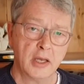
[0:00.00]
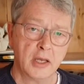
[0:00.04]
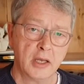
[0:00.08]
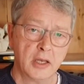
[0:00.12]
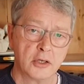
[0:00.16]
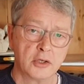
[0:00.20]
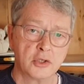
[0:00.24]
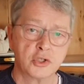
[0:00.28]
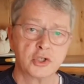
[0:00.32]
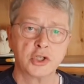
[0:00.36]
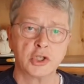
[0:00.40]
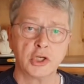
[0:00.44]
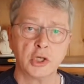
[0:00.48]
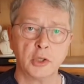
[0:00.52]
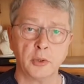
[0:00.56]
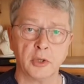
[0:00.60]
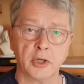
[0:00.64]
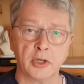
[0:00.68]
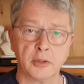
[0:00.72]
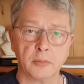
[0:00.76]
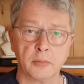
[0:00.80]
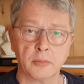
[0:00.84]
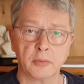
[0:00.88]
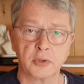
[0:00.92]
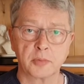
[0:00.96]

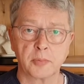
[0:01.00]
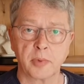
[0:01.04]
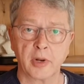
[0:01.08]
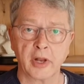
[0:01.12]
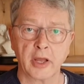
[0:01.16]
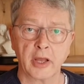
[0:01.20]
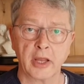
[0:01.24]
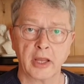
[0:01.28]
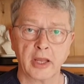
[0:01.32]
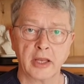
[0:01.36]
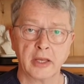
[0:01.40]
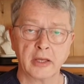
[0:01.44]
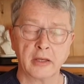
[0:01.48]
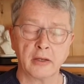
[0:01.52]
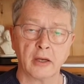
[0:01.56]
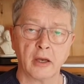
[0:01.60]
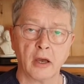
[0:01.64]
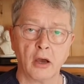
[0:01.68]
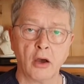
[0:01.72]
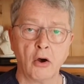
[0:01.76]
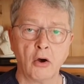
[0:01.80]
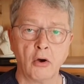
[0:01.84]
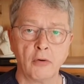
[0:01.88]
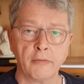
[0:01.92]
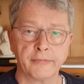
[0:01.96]
Stuart was playing a
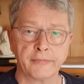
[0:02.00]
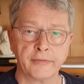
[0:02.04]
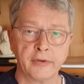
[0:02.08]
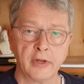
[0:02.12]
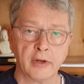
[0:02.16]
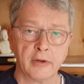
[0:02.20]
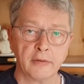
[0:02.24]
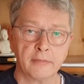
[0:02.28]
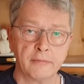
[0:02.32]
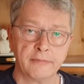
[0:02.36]
Hofner